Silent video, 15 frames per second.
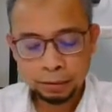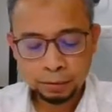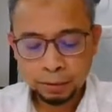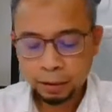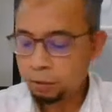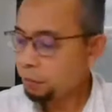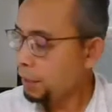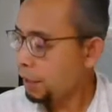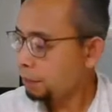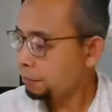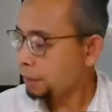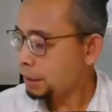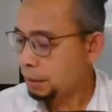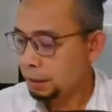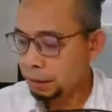So now we have
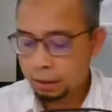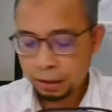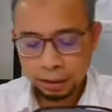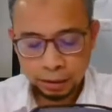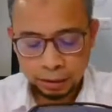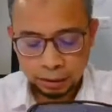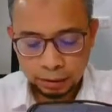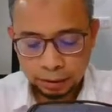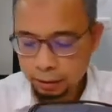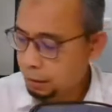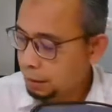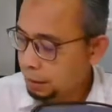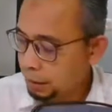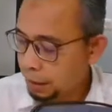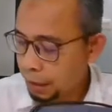the
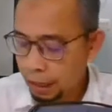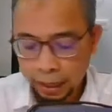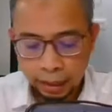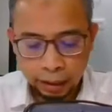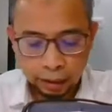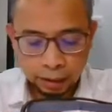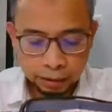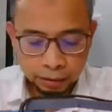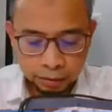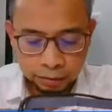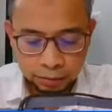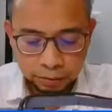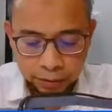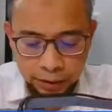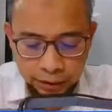gate.
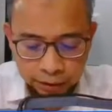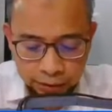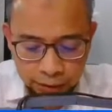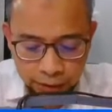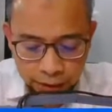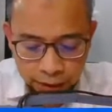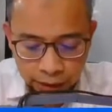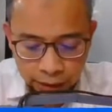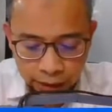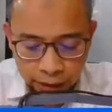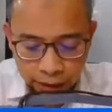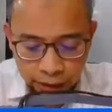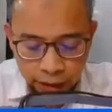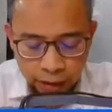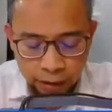So this is the
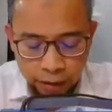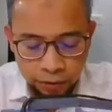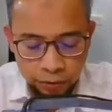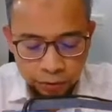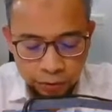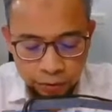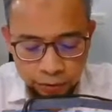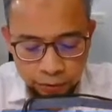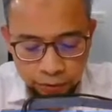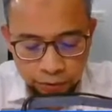gate. So